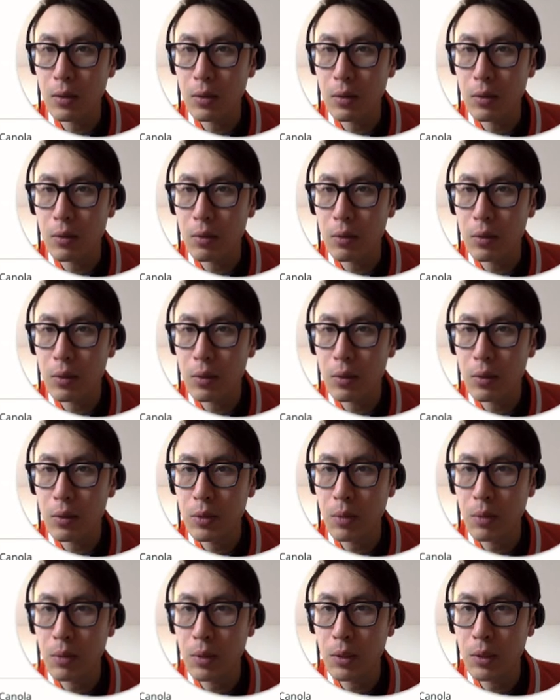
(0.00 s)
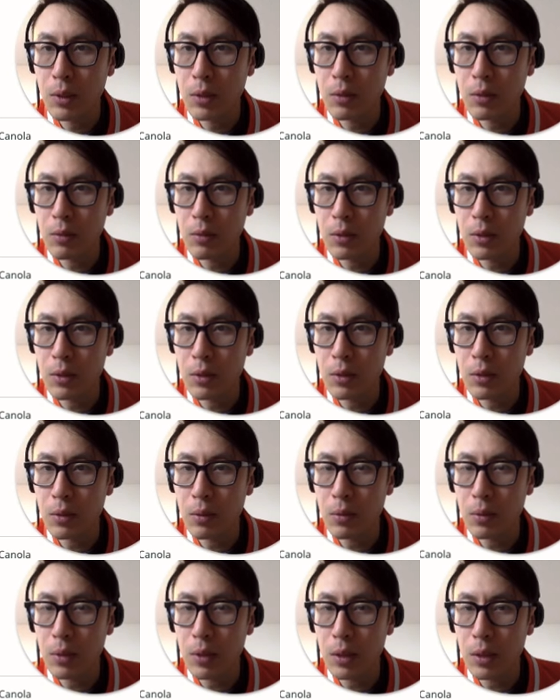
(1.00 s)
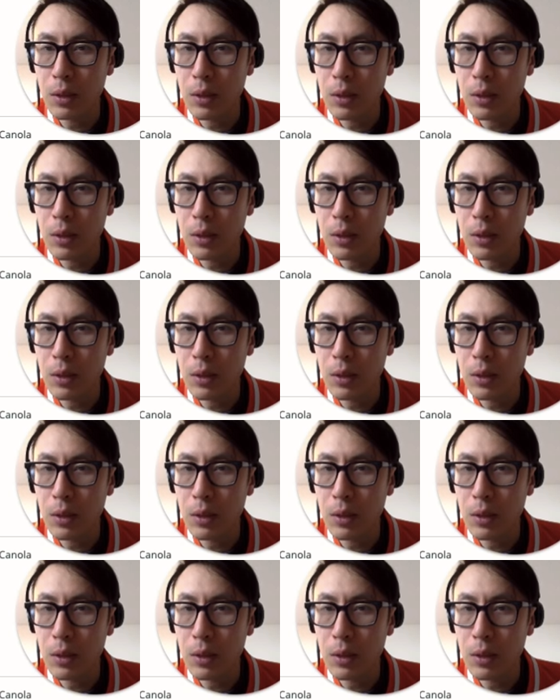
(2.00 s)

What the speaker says: was it an application or was it a spraying?